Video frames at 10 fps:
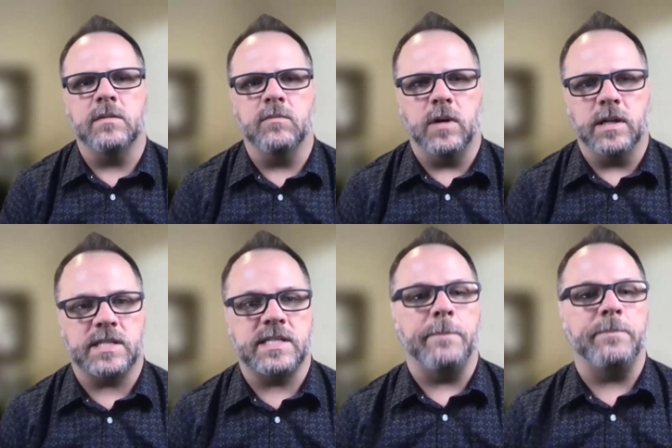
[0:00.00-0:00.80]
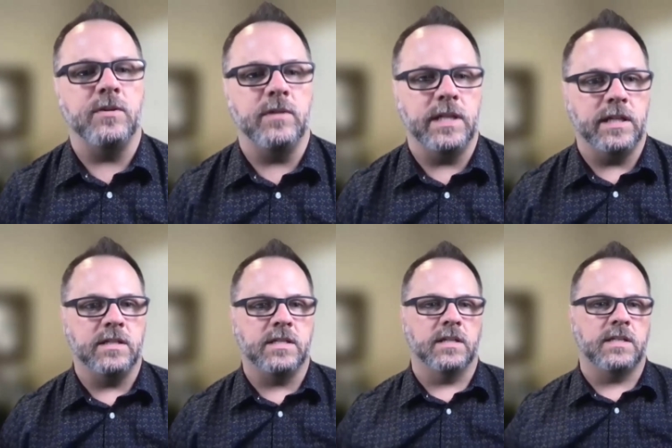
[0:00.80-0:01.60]
what steps you
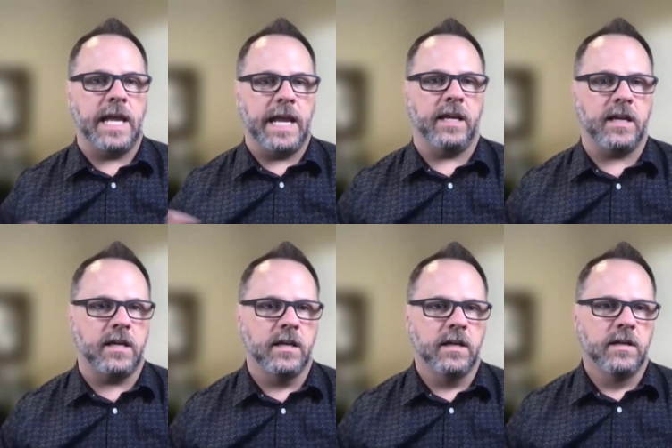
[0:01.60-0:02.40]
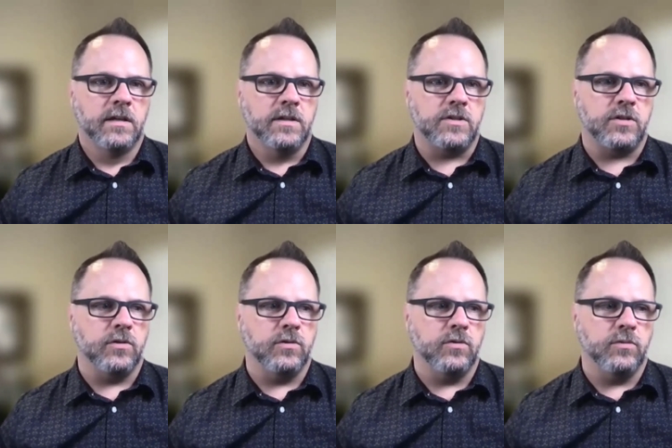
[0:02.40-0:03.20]
need to take
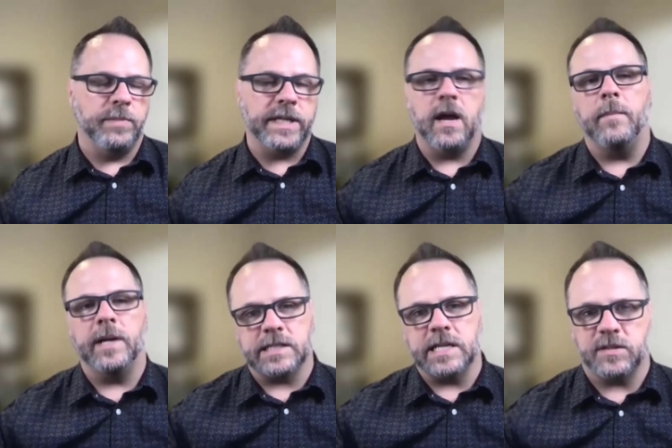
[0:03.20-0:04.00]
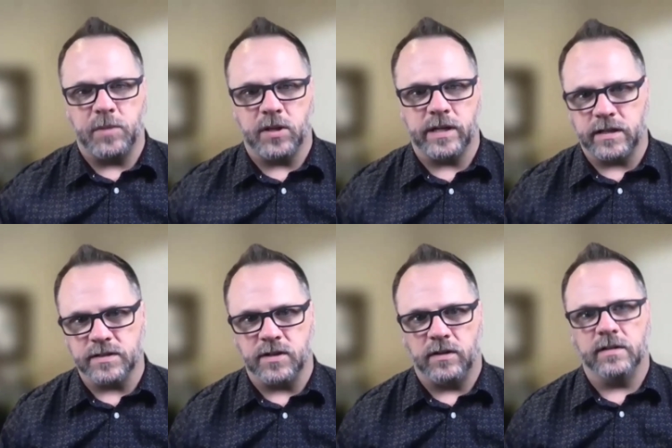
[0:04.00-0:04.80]
to become an accessibility
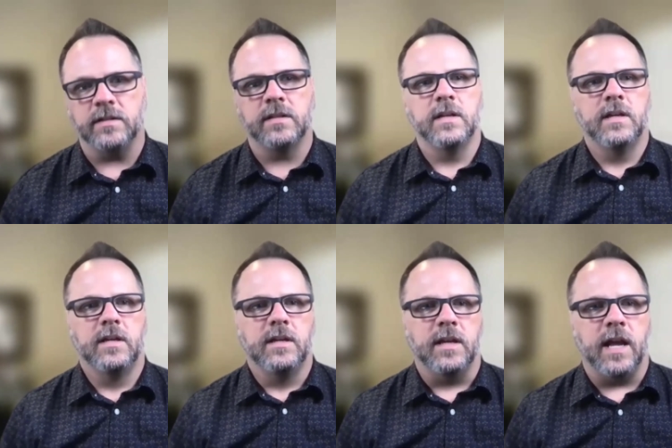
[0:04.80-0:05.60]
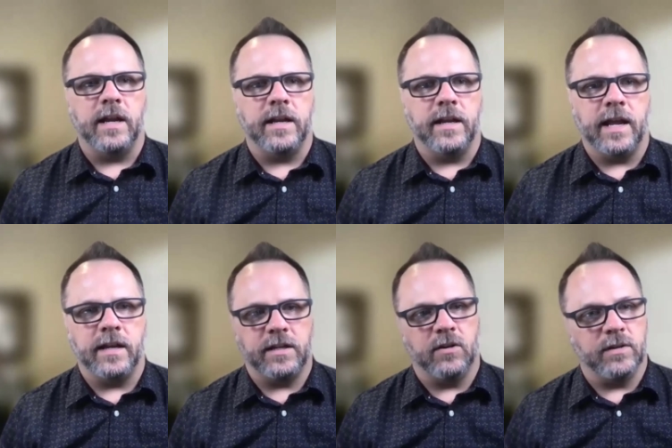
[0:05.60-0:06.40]
consultant. And
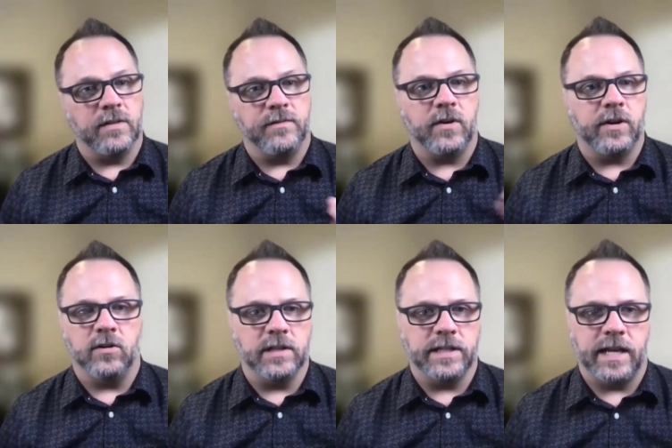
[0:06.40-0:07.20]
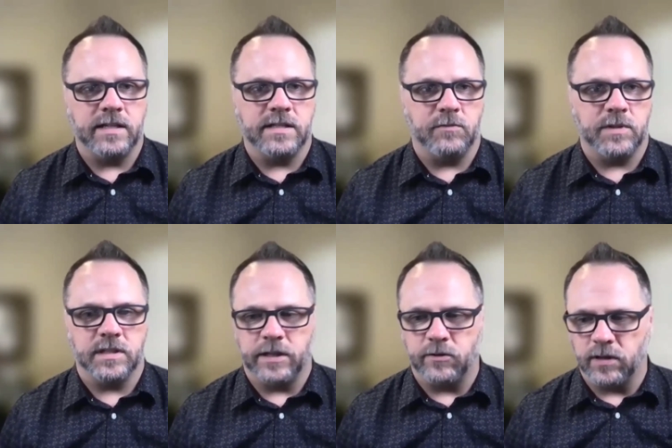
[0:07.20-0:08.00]
in the very early days, it was
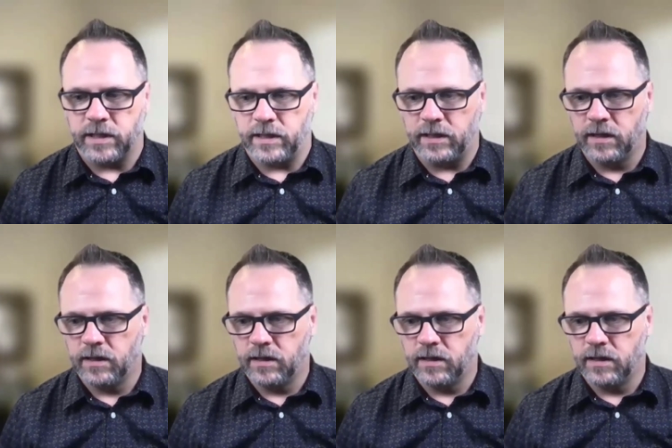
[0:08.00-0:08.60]
literally